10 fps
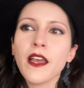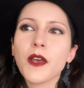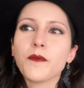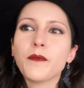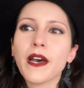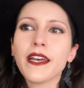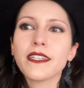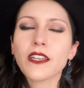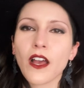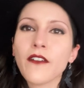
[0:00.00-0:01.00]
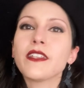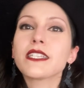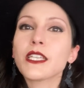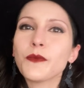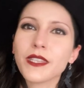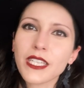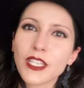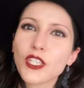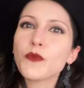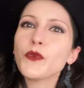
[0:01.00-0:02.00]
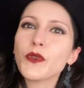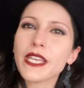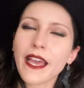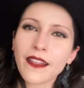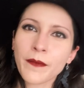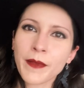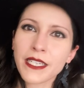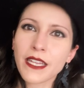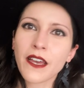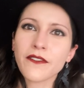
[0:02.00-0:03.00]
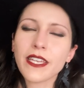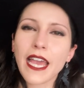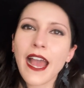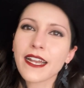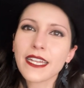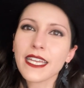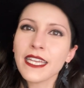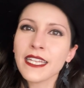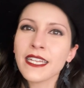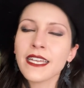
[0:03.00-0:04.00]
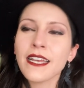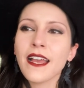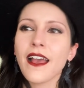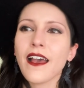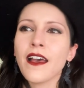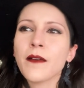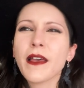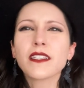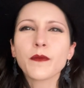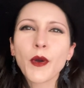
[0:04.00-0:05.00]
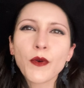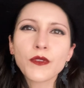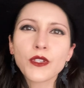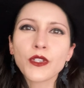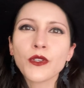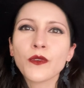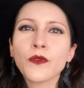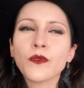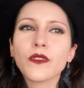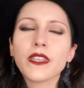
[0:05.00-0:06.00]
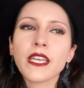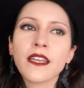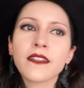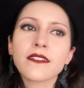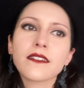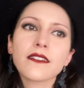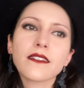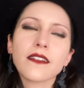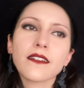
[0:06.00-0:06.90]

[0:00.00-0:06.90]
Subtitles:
but obviously with the spooky element of it added in, as opposed to things,